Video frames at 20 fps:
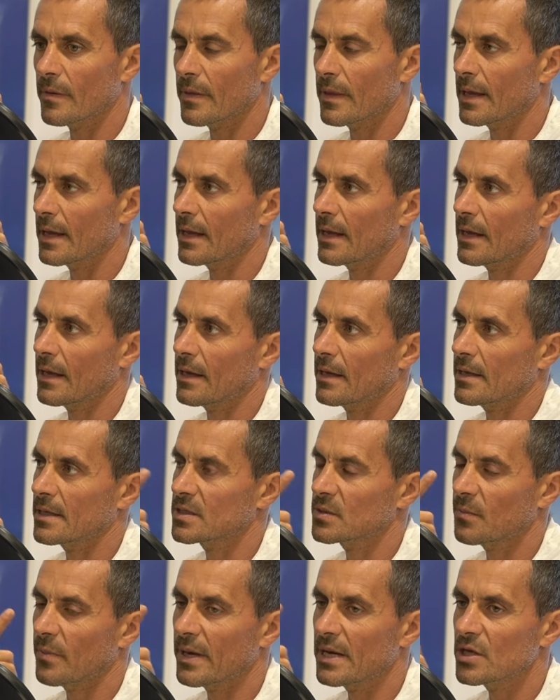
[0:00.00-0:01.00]
the
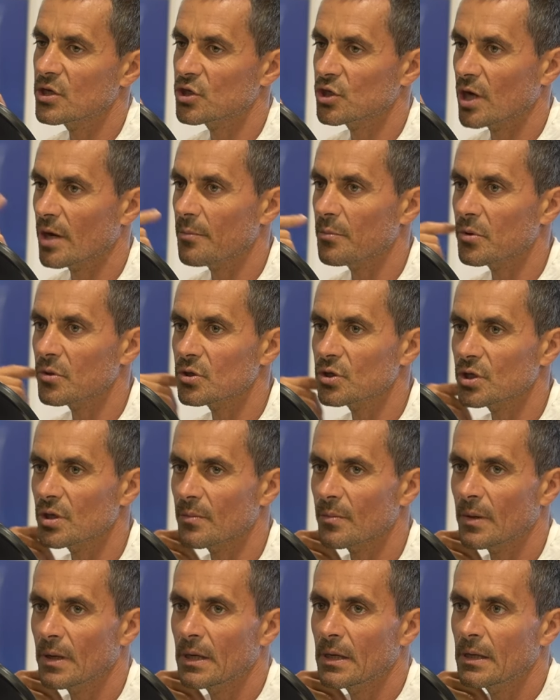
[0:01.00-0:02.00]
spanish
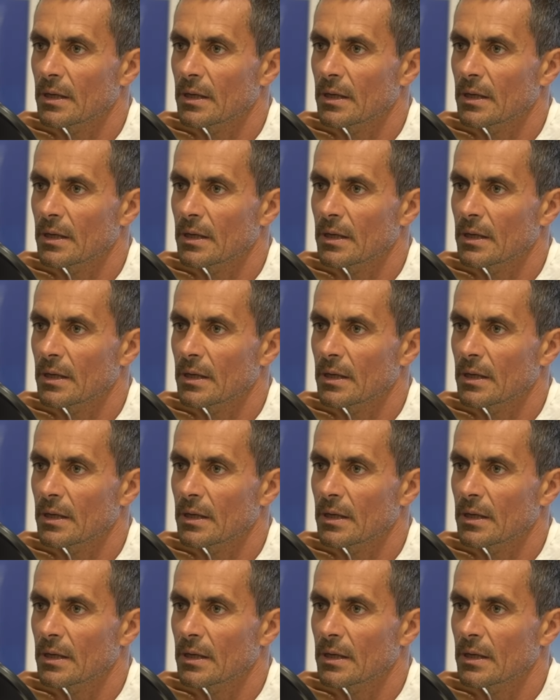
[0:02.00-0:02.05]
championship